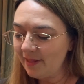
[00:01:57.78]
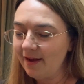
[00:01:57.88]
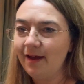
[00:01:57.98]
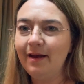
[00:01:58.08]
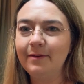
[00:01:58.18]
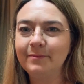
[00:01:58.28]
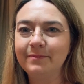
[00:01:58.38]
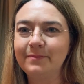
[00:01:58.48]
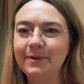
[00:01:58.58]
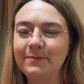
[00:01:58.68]

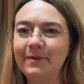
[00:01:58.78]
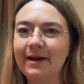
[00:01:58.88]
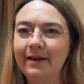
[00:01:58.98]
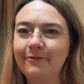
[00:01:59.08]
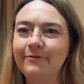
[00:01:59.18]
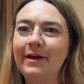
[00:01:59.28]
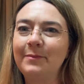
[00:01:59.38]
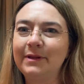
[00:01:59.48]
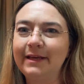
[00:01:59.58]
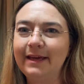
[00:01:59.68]
but my
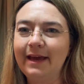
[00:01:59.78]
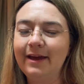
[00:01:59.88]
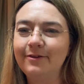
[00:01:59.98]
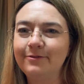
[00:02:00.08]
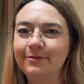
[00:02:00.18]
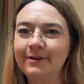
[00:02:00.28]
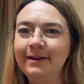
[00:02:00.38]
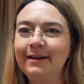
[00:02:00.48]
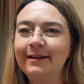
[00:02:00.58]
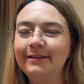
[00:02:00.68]
family have
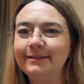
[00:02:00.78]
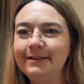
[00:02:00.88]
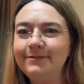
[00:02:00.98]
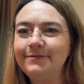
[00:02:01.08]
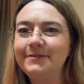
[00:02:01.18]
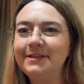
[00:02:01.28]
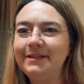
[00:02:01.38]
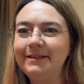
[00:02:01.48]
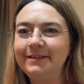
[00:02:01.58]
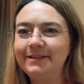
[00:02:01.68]
lived
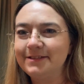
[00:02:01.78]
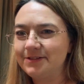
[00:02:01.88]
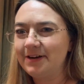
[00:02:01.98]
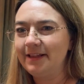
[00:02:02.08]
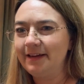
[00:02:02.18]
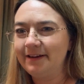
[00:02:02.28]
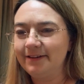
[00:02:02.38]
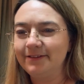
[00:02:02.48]
in Australia